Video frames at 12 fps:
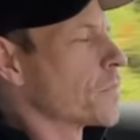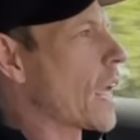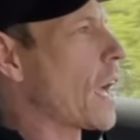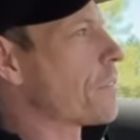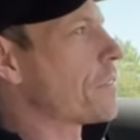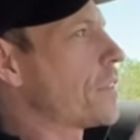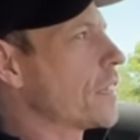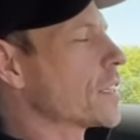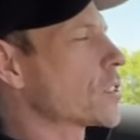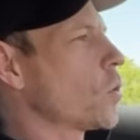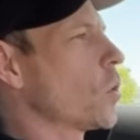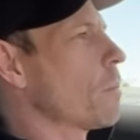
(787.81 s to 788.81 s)
Now, the thing
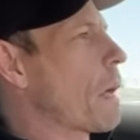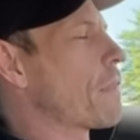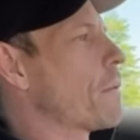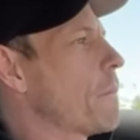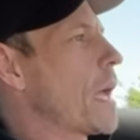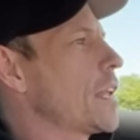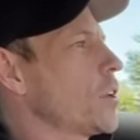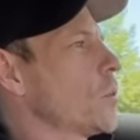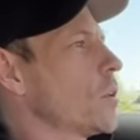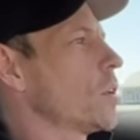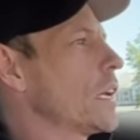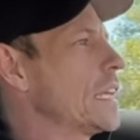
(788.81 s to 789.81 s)
that's cool about the
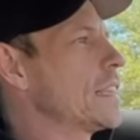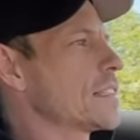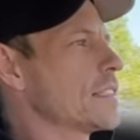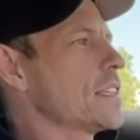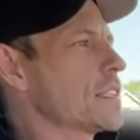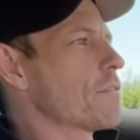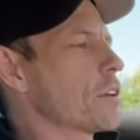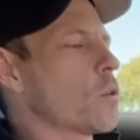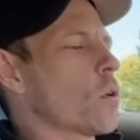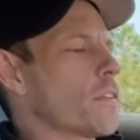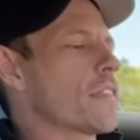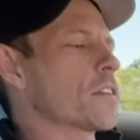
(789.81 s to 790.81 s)
manual in the C seven Corvette,